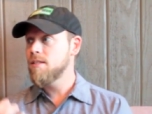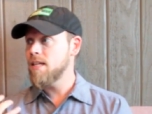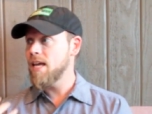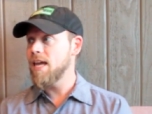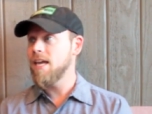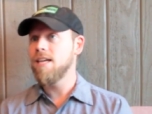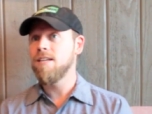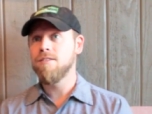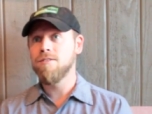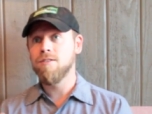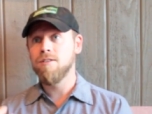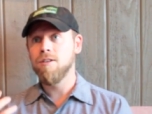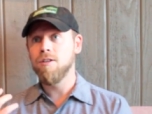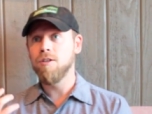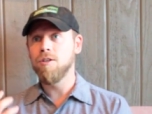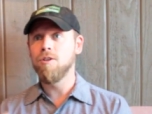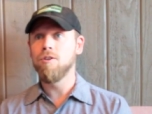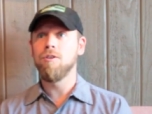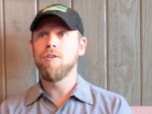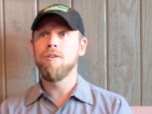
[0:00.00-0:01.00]

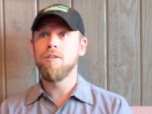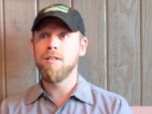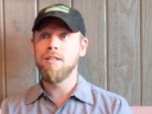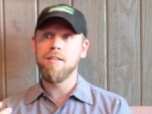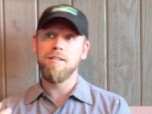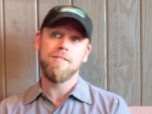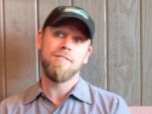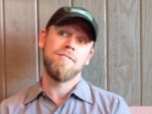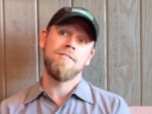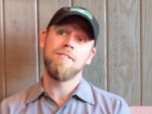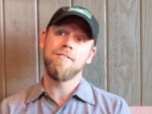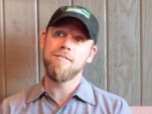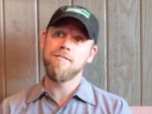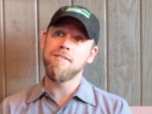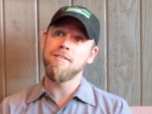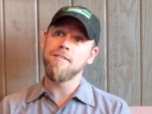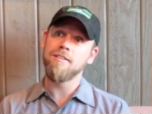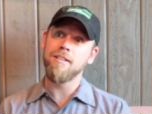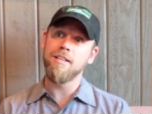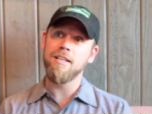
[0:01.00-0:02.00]
taste good
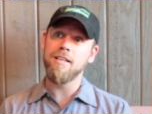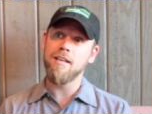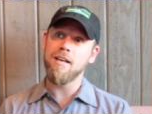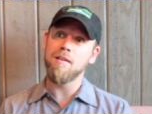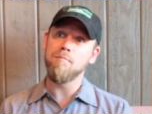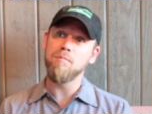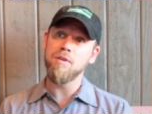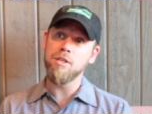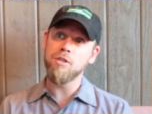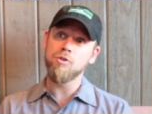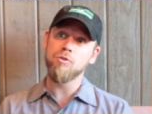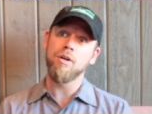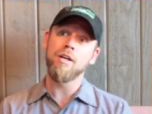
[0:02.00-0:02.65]
consistently and be